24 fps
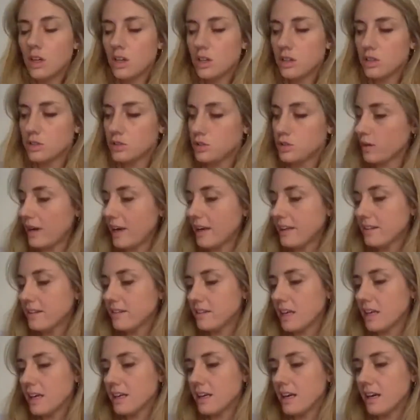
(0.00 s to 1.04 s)
So I,
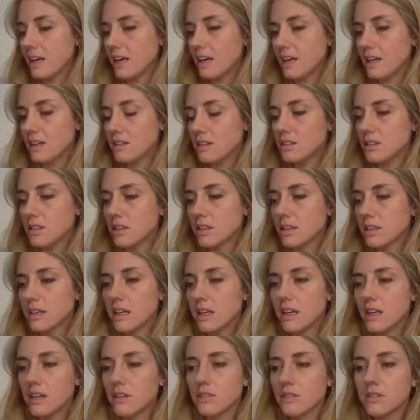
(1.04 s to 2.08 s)
I, I
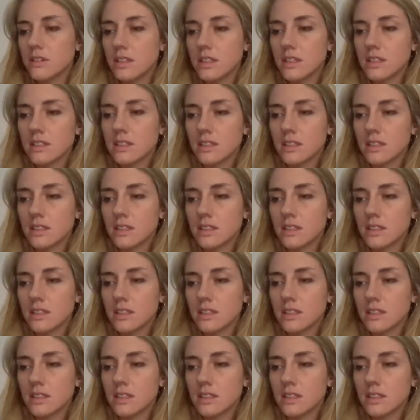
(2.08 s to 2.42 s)
again, I don't think